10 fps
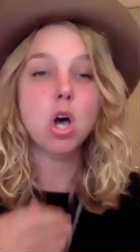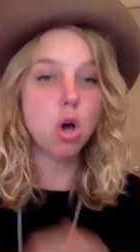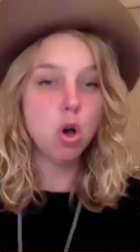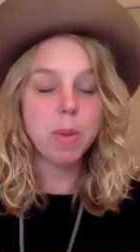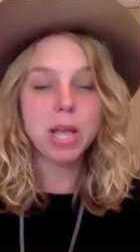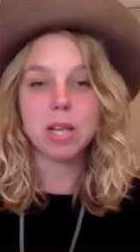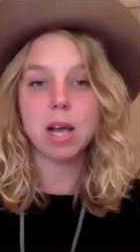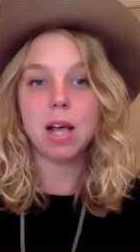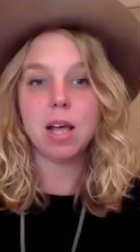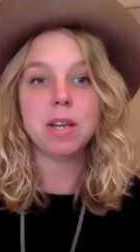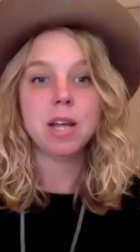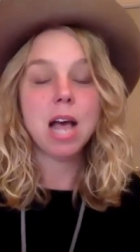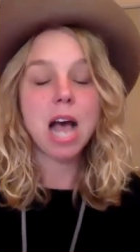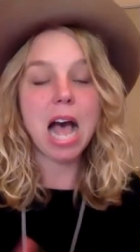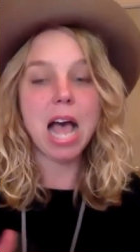Oh my God,
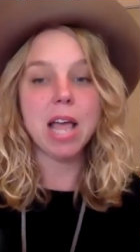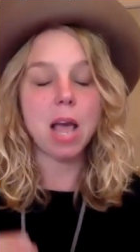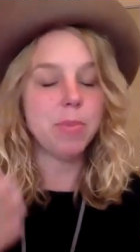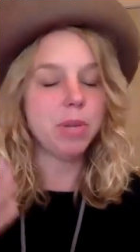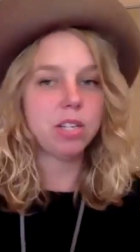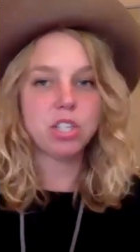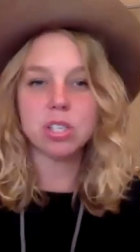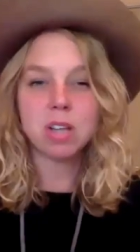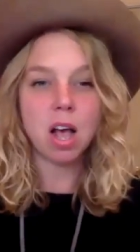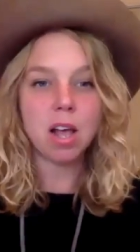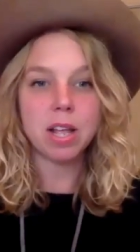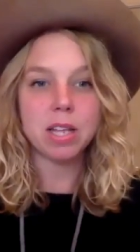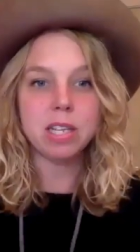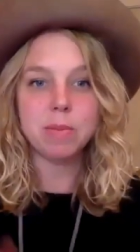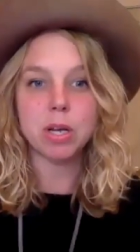I, I mean, I just got
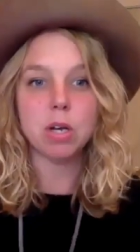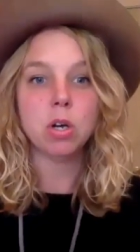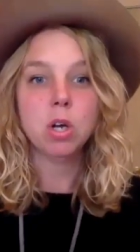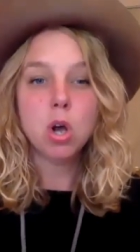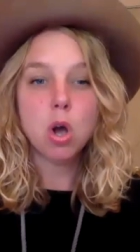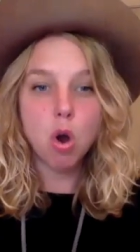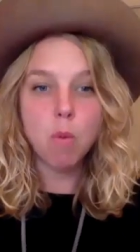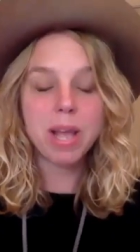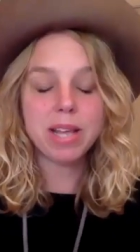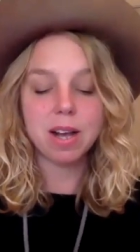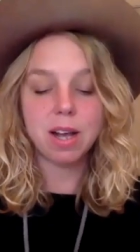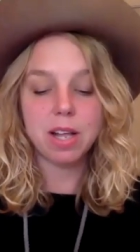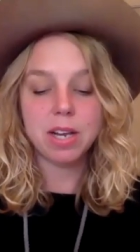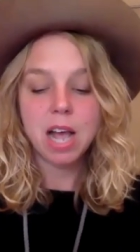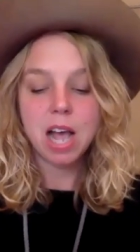an email. Oh my
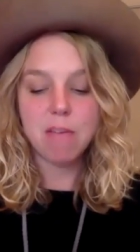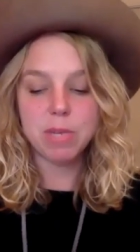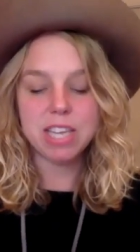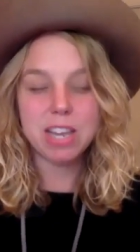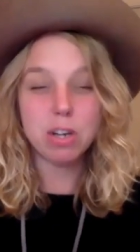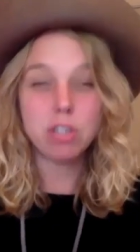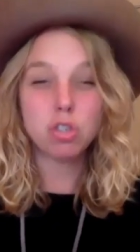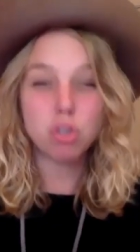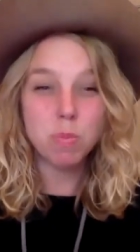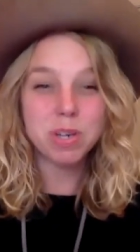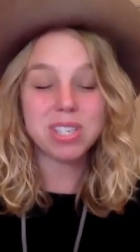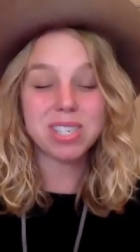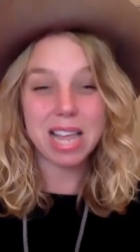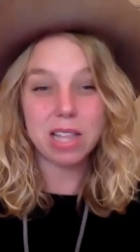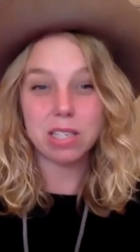God, I've been carrying so much
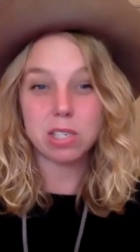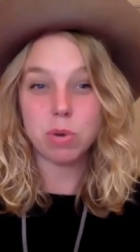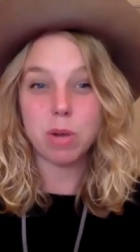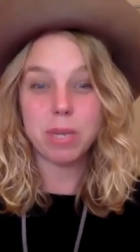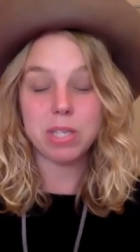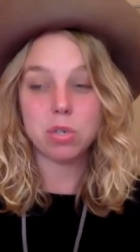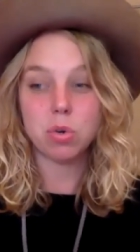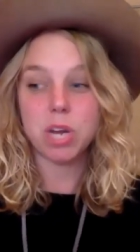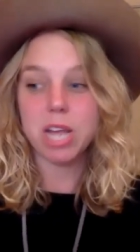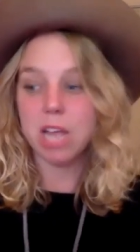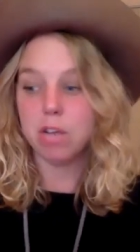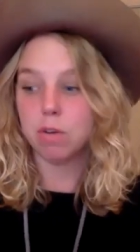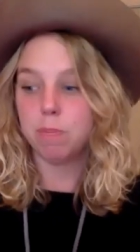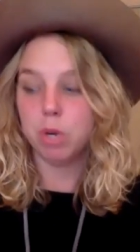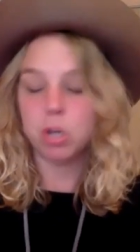silence around my story, and
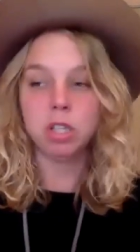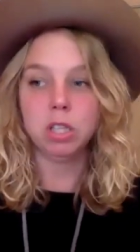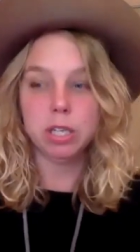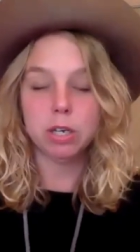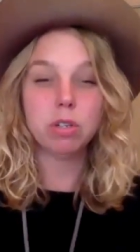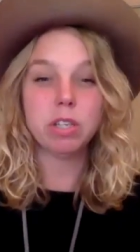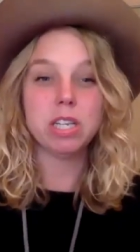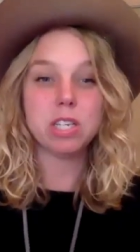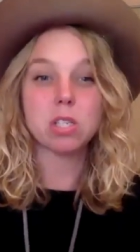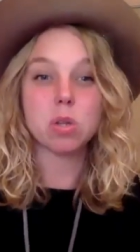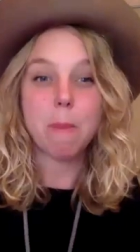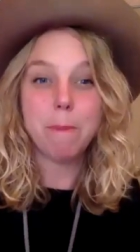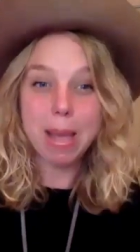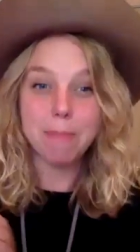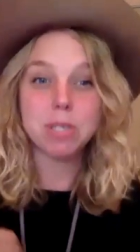your book literally just
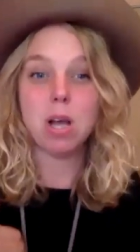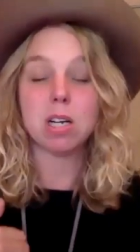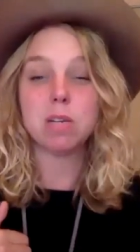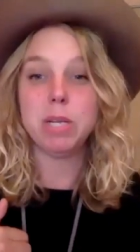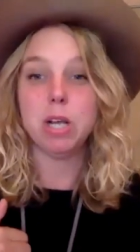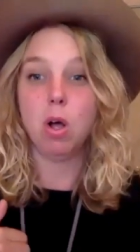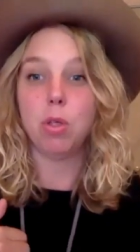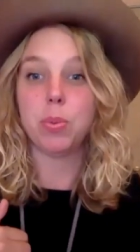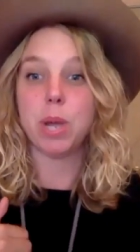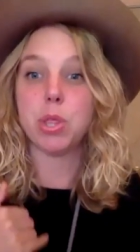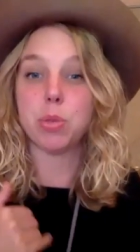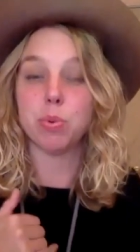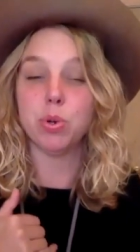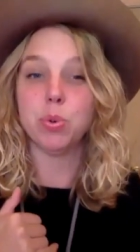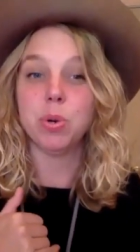pep talked me all the way
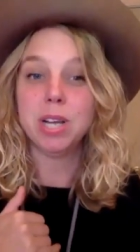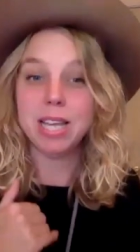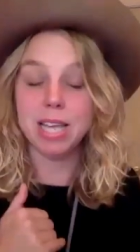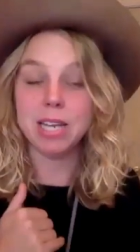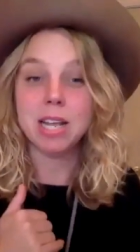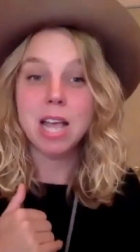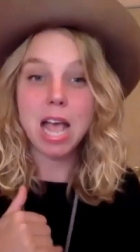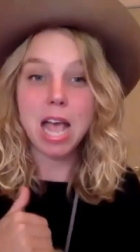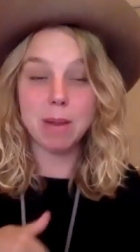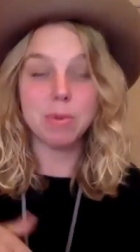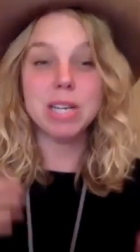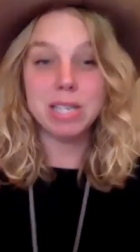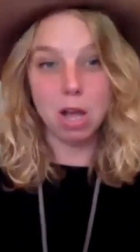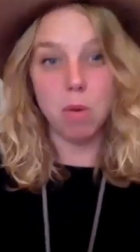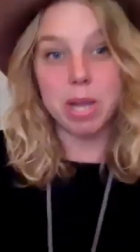through it. And I'm going
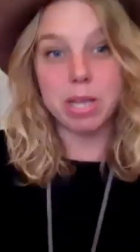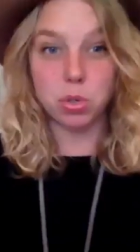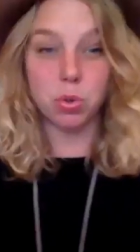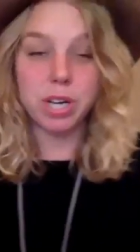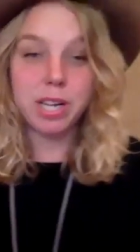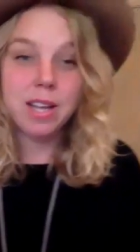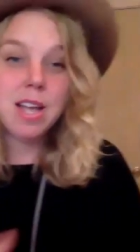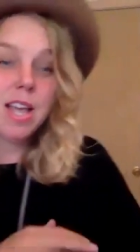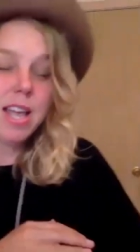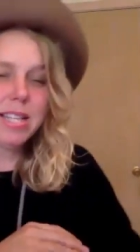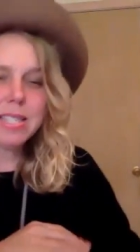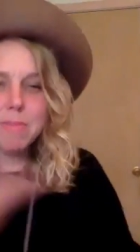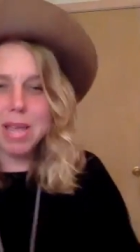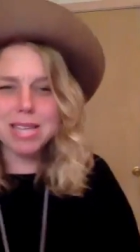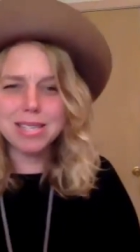to tell my story. It's
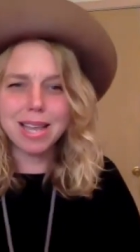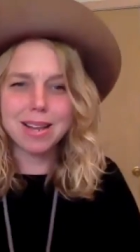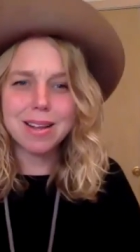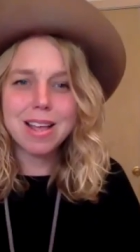amazing.